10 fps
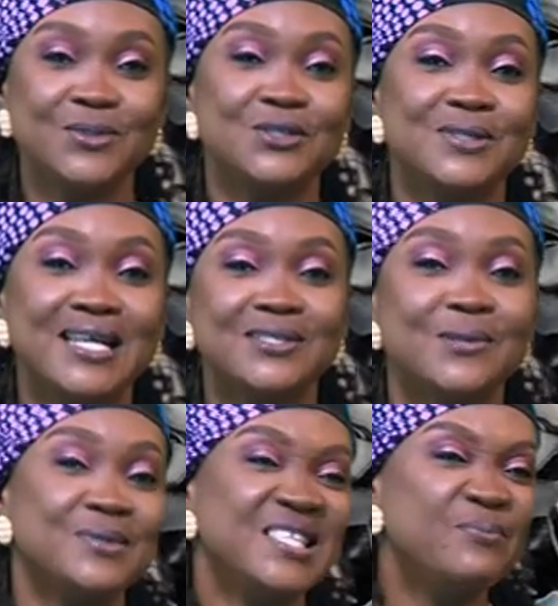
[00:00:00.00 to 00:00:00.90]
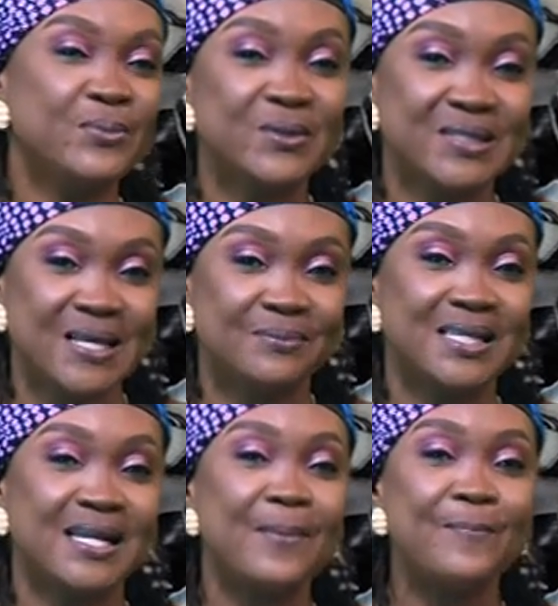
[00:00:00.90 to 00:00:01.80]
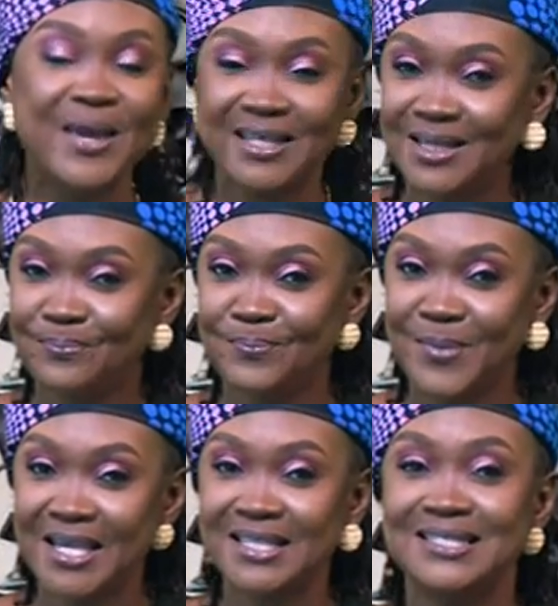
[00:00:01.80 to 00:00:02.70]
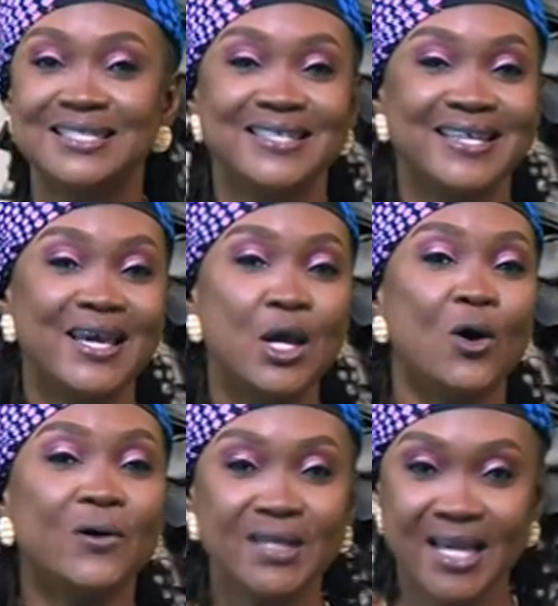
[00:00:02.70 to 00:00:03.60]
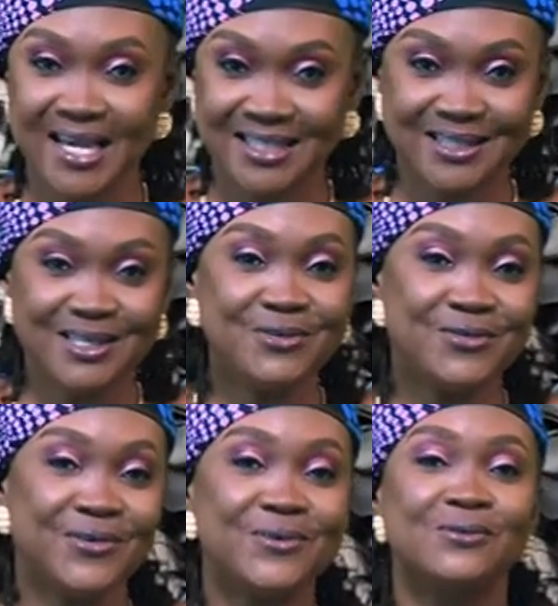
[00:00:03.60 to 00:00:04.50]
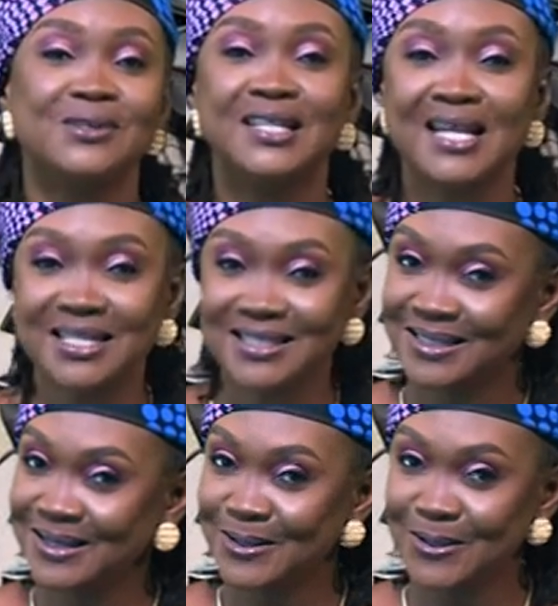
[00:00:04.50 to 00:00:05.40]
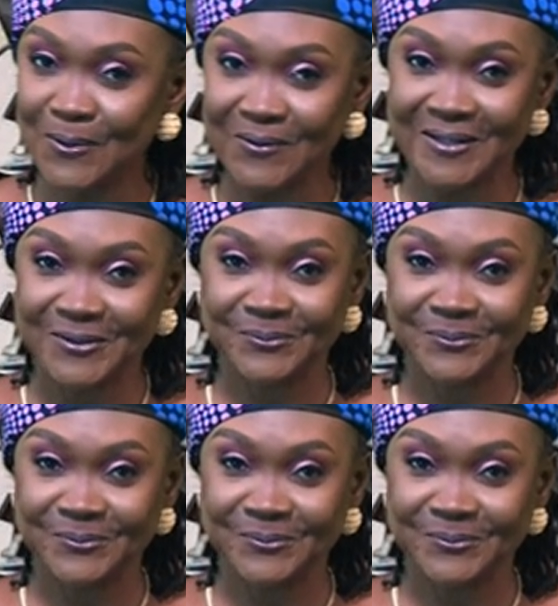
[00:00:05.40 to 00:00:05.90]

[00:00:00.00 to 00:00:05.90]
we should take some simple steps that can make the paint on the exterior last long.